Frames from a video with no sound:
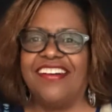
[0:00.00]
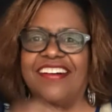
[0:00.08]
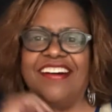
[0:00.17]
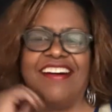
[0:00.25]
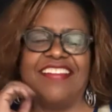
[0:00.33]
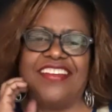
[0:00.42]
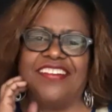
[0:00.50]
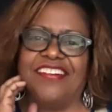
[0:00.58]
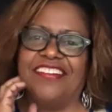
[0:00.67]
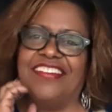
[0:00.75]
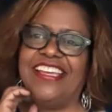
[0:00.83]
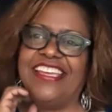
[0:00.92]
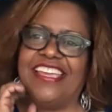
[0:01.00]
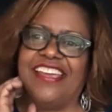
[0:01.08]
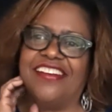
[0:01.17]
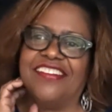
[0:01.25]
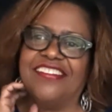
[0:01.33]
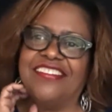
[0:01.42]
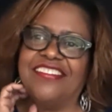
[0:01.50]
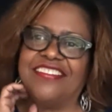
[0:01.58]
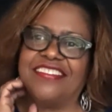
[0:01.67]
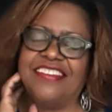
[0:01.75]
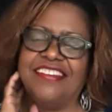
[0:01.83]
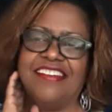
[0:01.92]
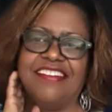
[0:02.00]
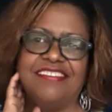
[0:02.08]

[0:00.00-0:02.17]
all the early years, you know.